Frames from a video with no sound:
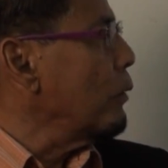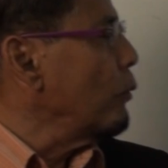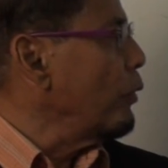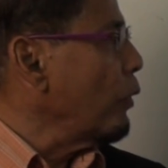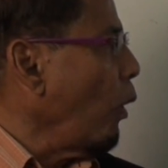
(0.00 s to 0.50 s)

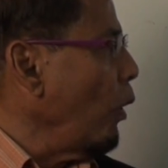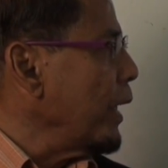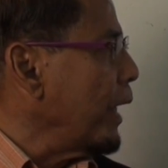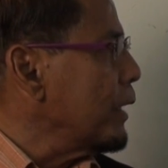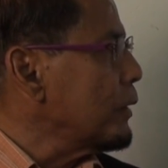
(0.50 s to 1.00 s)
with all
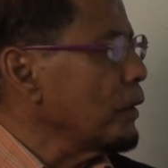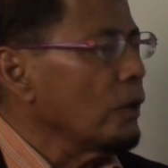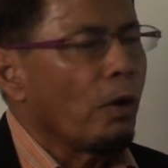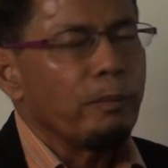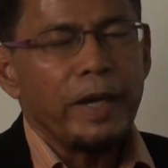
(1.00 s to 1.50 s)
the other three
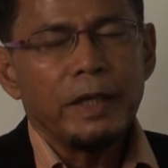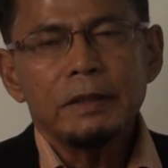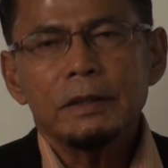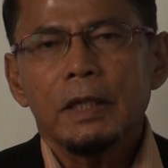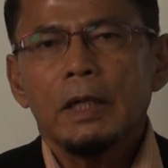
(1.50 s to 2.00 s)

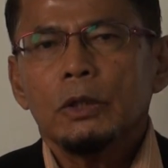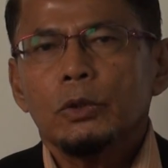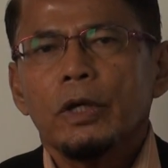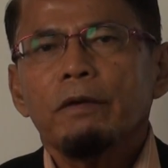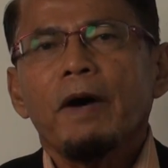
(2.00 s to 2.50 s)
domains
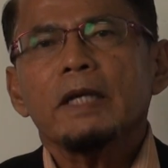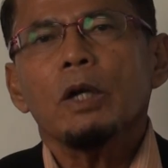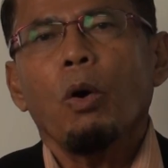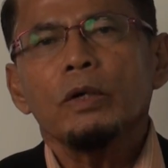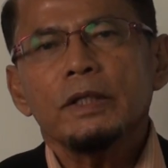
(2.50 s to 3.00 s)
to give us
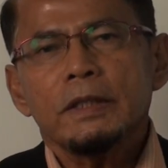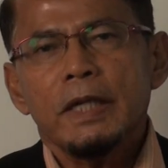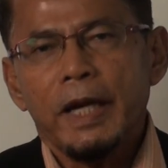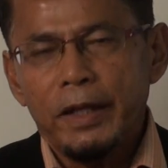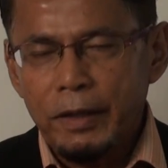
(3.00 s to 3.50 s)
a
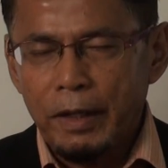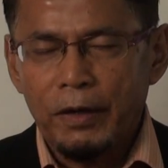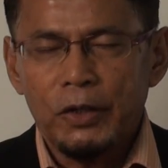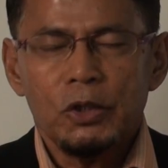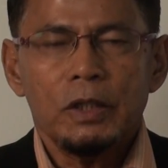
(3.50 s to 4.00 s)
holistic
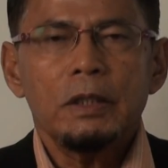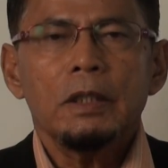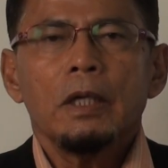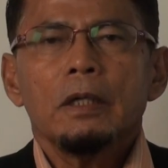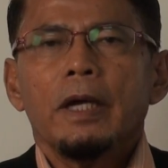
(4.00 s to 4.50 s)

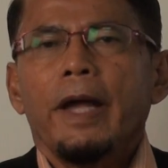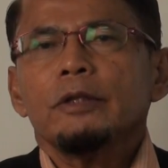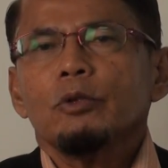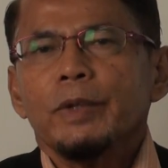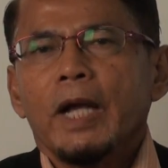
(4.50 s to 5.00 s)
integration
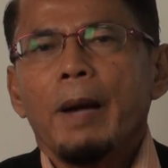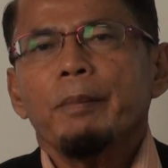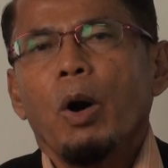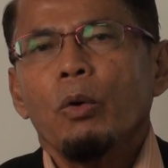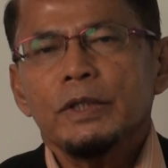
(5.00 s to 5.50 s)
and to
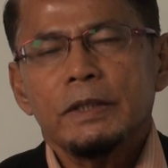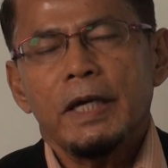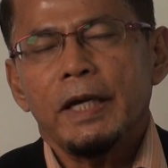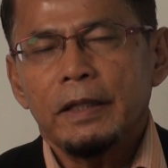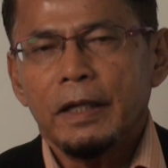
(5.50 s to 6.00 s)
become a
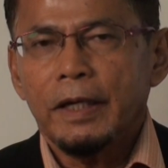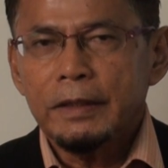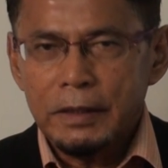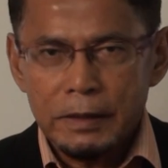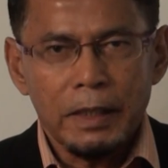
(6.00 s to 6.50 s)
holistic
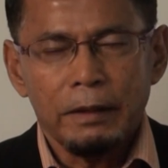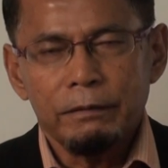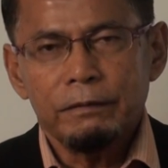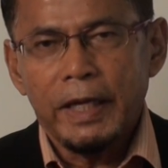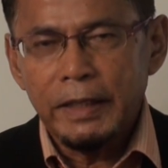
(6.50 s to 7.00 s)
integrated
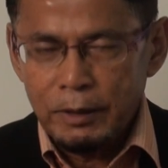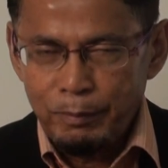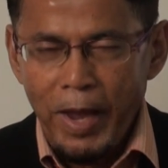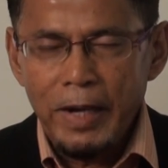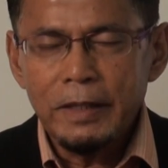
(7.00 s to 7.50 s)
self that is
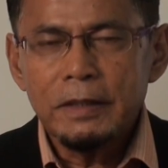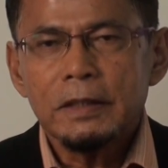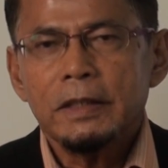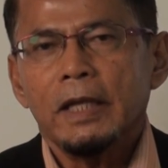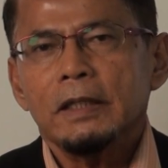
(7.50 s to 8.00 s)

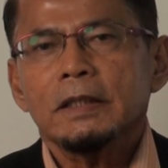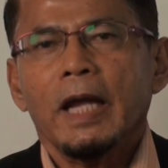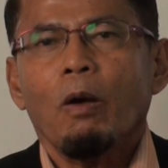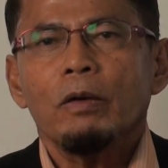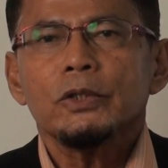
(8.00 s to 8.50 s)
balanced, that is
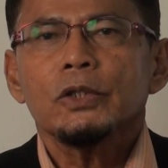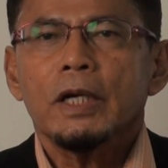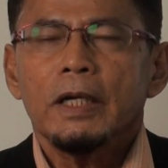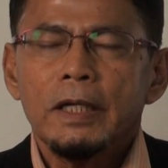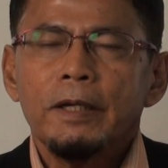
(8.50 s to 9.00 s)

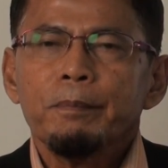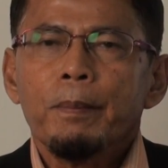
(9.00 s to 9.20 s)
psychologically